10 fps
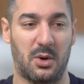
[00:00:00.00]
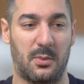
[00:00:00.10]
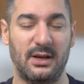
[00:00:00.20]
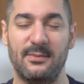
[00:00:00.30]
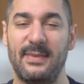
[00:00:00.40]

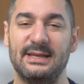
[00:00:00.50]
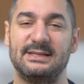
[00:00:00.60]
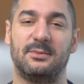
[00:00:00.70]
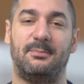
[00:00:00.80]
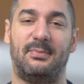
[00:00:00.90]
When a man
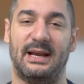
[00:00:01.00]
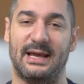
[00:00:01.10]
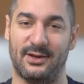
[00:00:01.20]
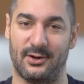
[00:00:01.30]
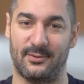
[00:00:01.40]
is a
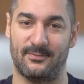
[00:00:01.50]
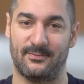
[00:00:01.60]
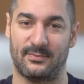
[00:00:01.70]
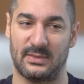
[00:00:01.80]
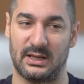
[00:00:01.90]
player,
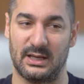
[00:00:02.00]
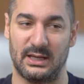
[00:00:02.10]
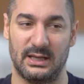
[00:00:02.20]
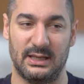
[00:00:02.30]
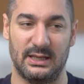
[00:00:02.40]

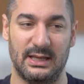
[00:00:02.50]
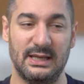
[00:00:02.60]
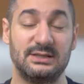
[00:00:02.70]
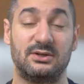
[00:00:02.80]
his